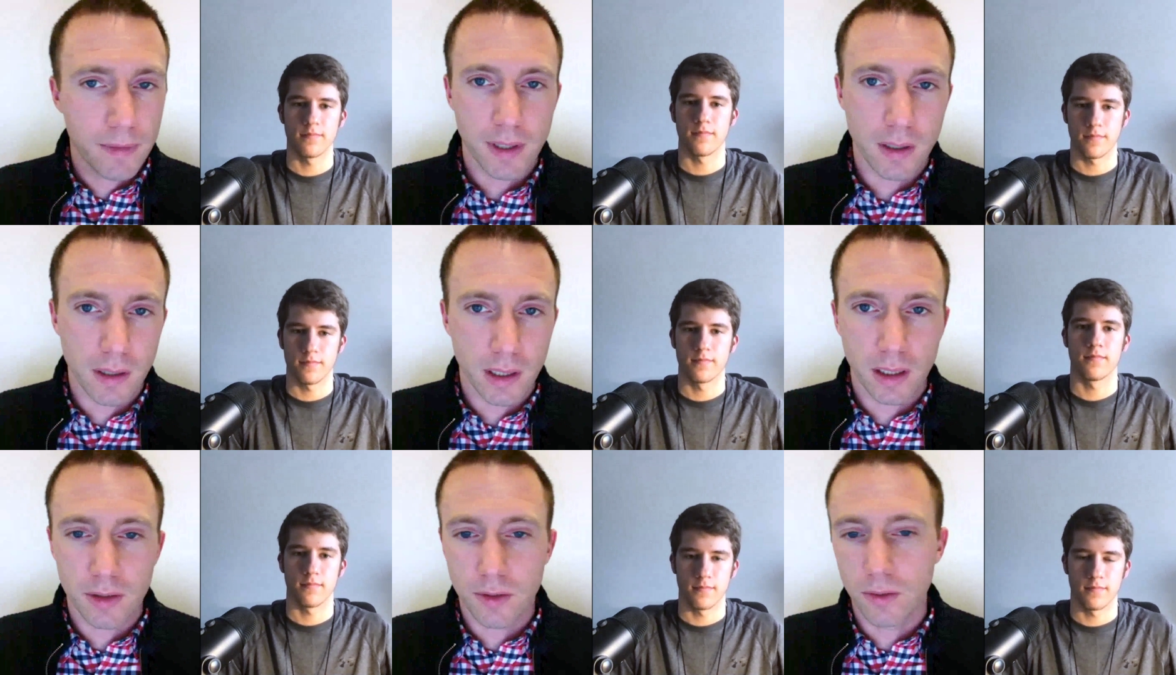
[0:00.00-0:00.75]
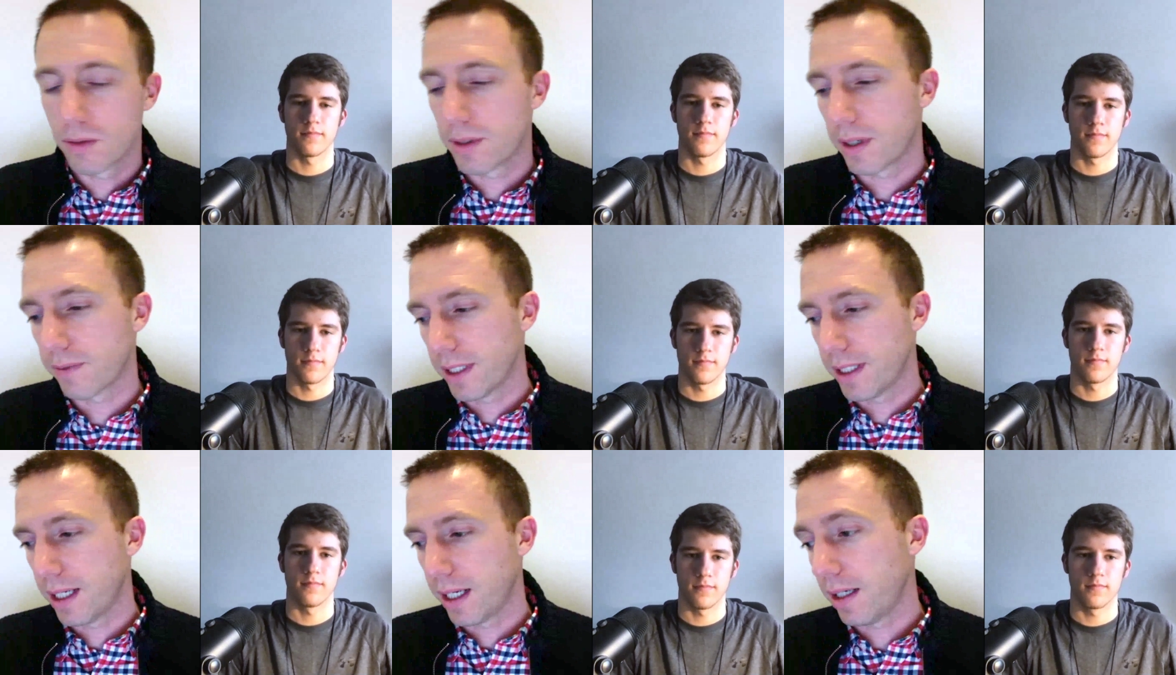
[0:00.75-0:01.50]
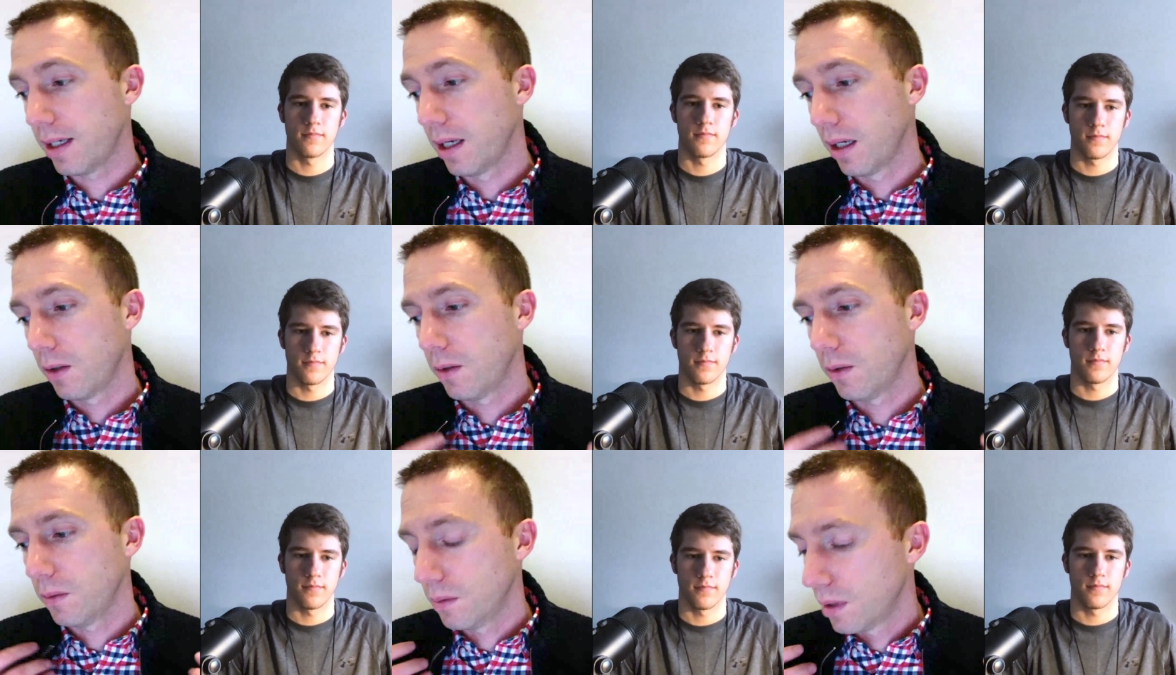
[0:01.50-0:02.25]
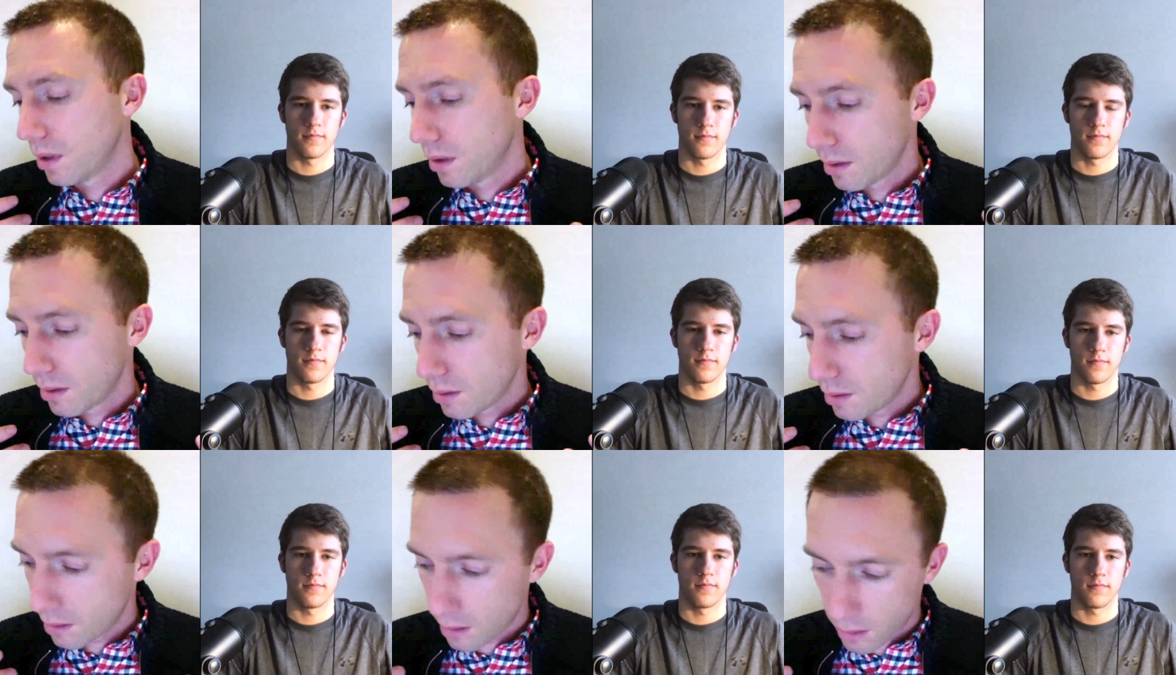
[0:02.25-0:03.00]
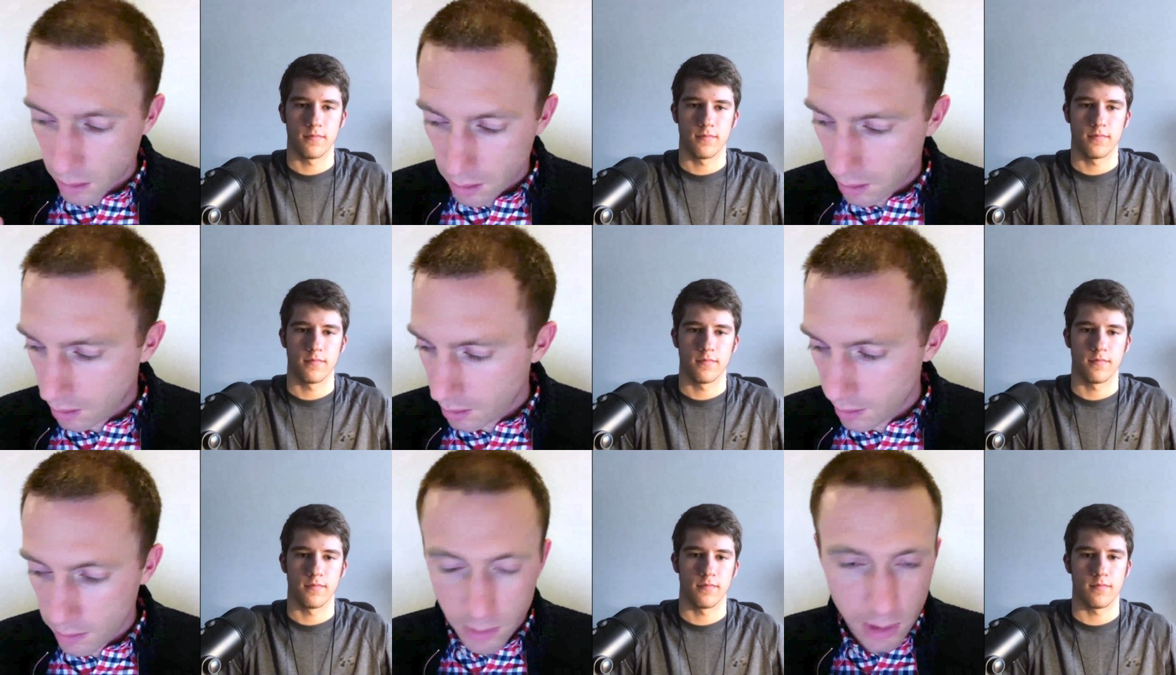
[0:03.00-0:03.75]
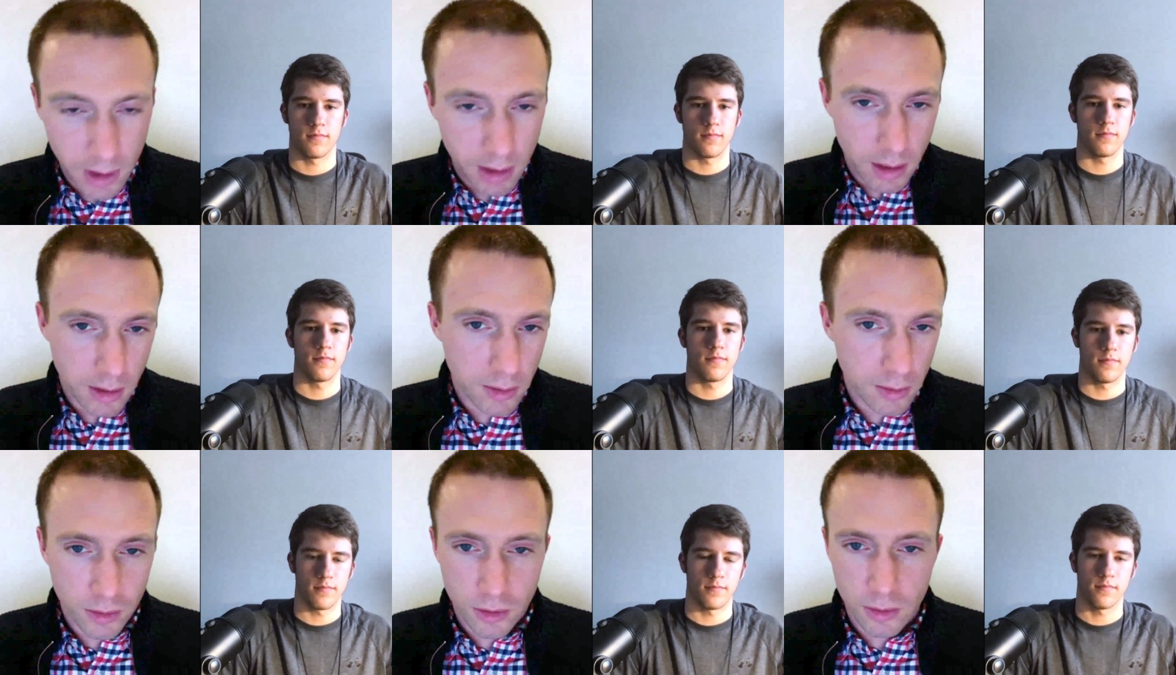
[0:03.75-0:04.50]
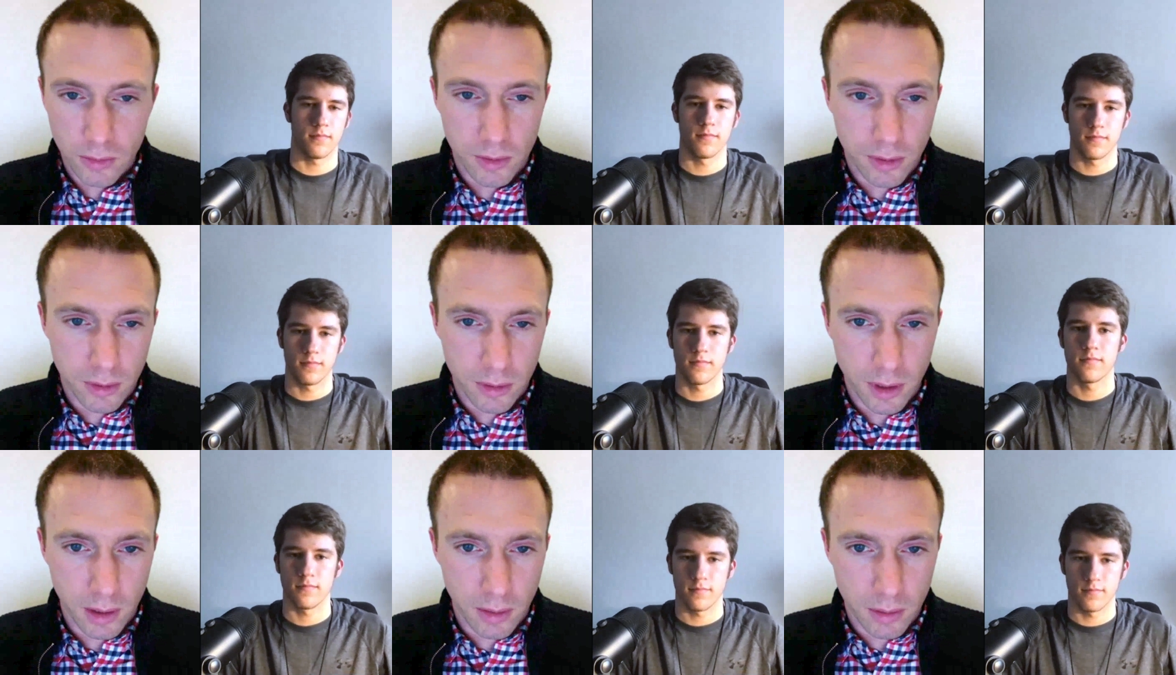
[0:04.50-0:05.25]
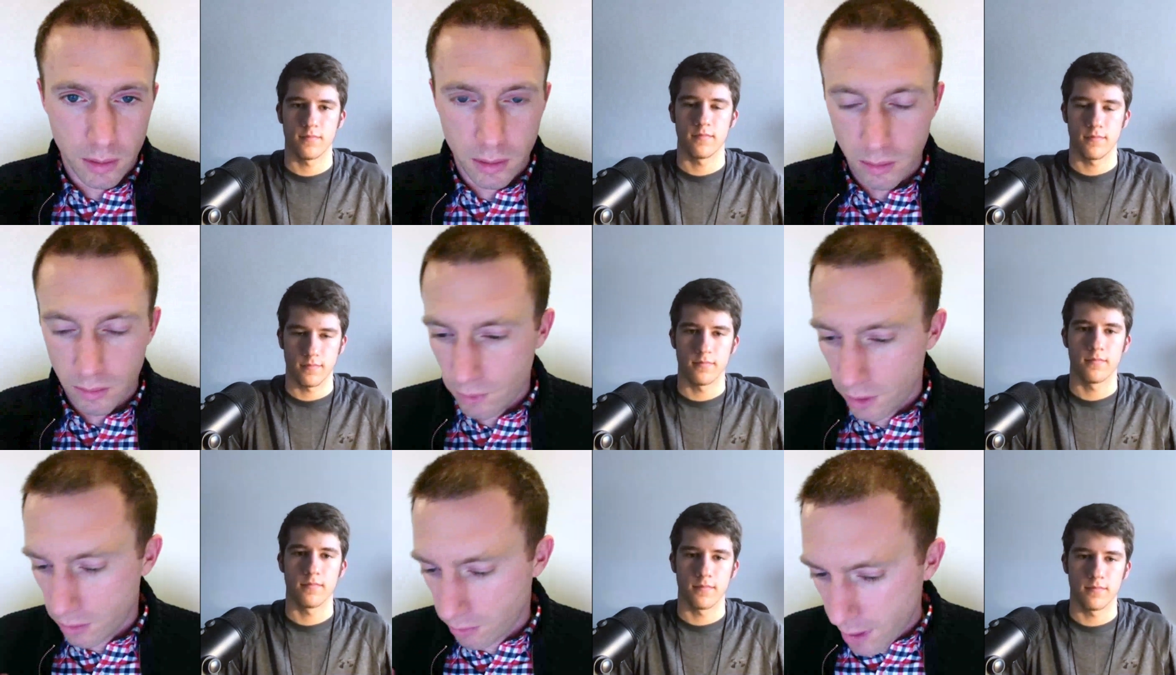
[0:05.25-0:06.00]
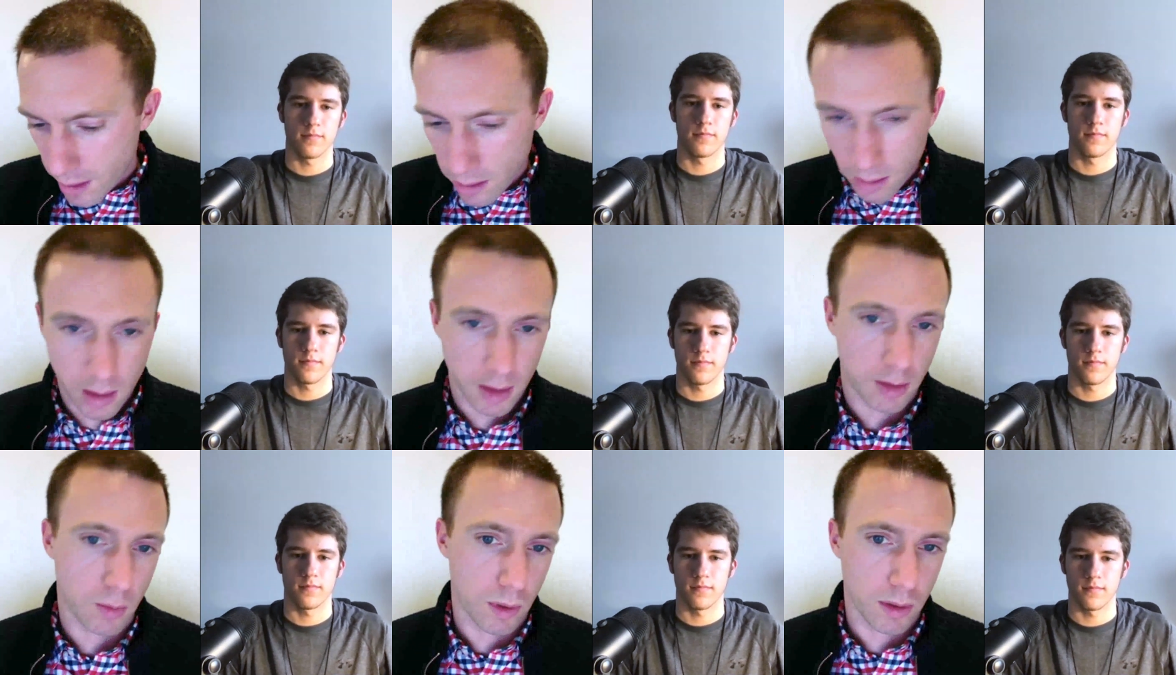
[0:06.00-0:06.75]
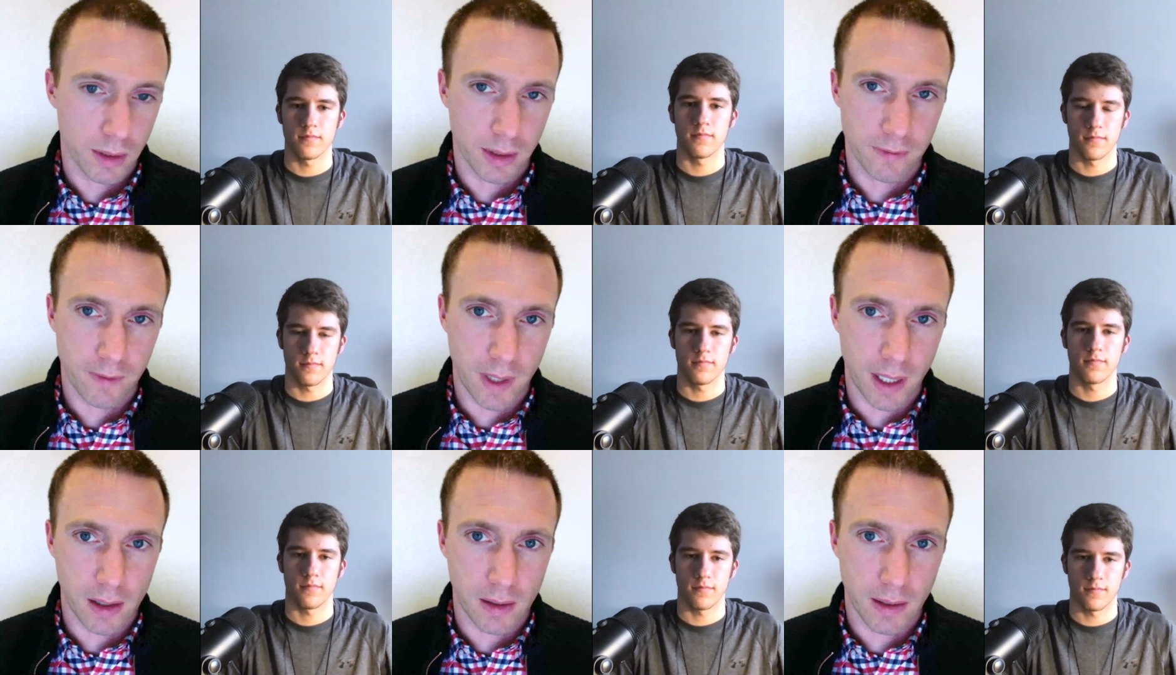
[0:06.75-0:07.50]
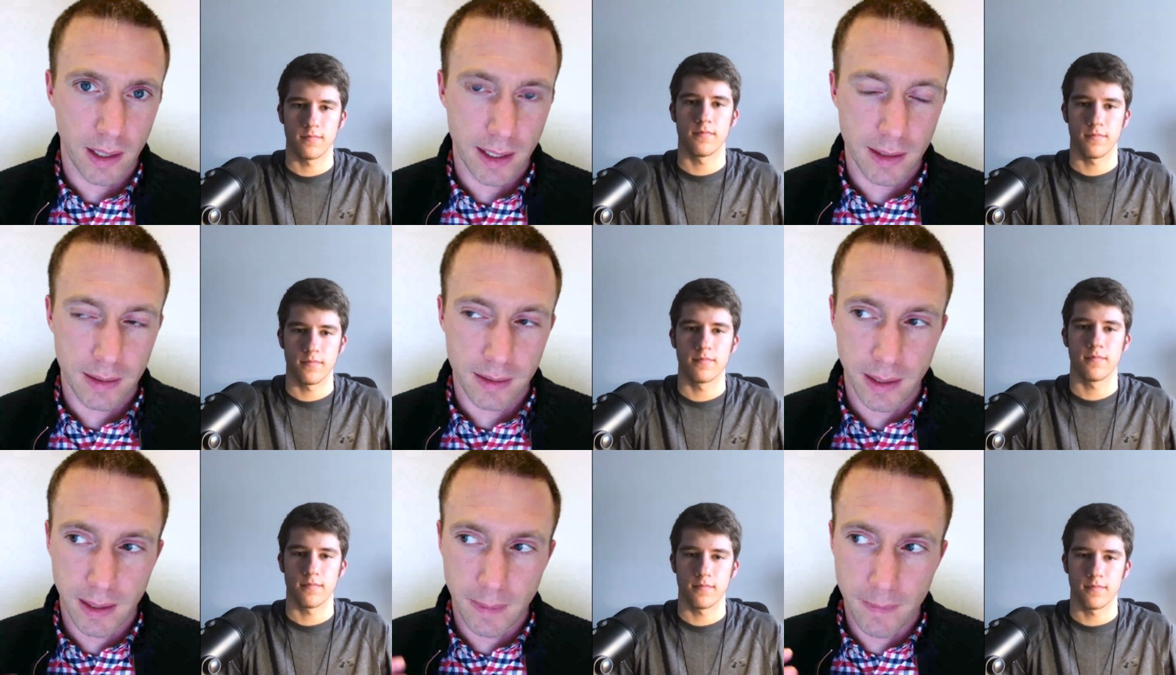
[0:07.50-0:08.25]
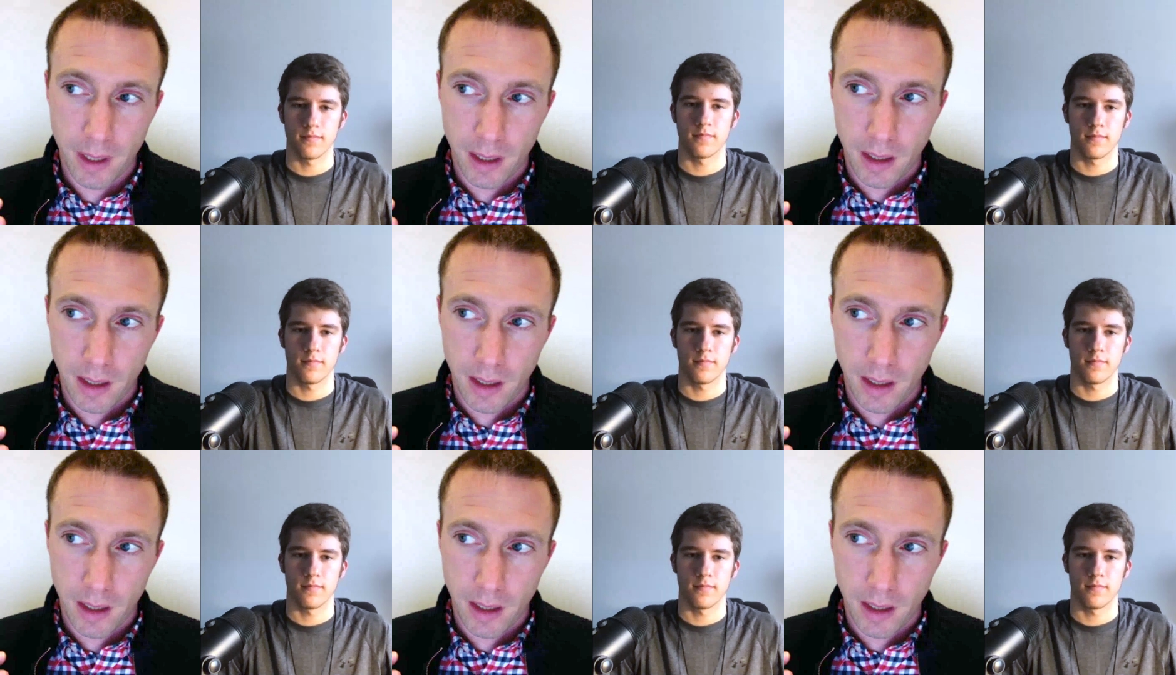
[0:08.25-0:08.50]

Speaker 1: I'm staring at students every day who are in, in your shoes. You you know you're you're ready to light the world on fire, and um,